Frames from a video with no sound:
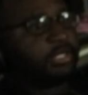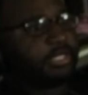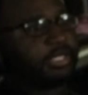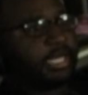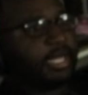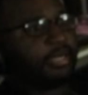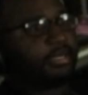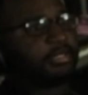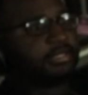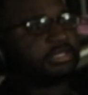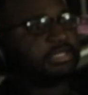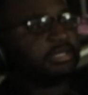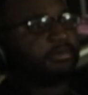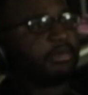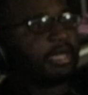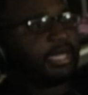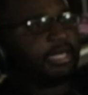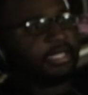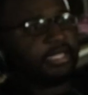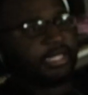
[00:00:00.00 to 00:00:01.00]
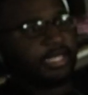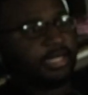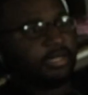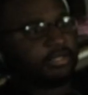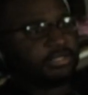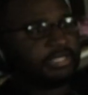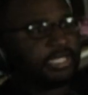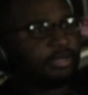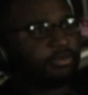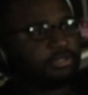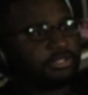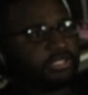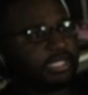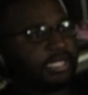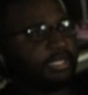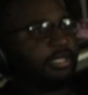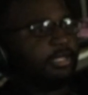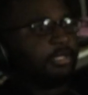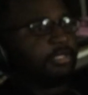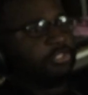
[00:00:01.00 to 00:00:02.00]
got her somebody else that was
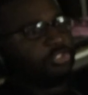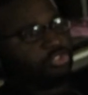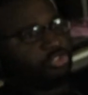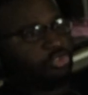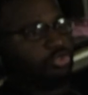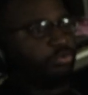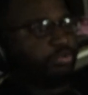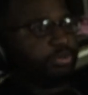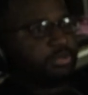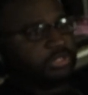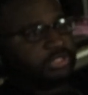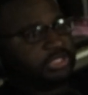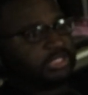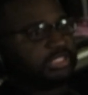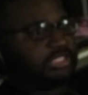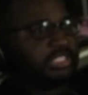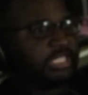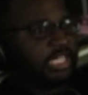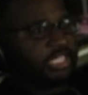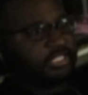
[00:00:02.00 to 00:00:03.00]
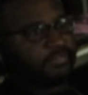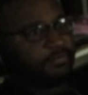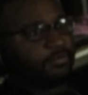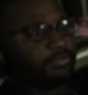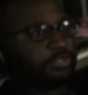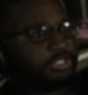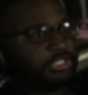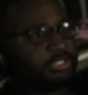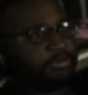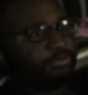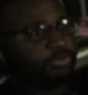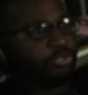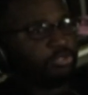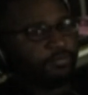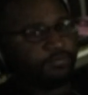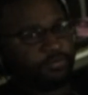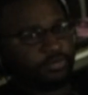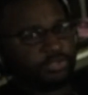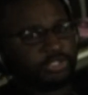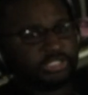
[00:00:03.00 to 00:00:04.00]
like super successful. She's
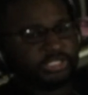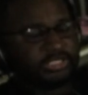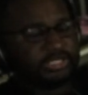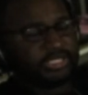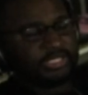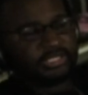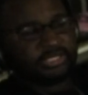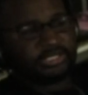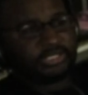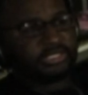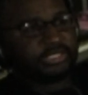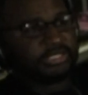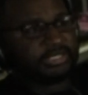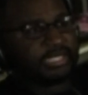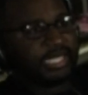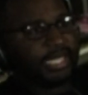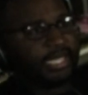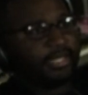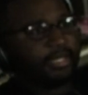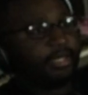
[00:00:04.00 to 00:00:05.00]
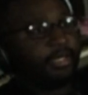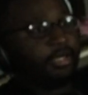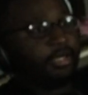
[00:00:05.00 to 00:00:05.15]
beautiful. She's this, she's that.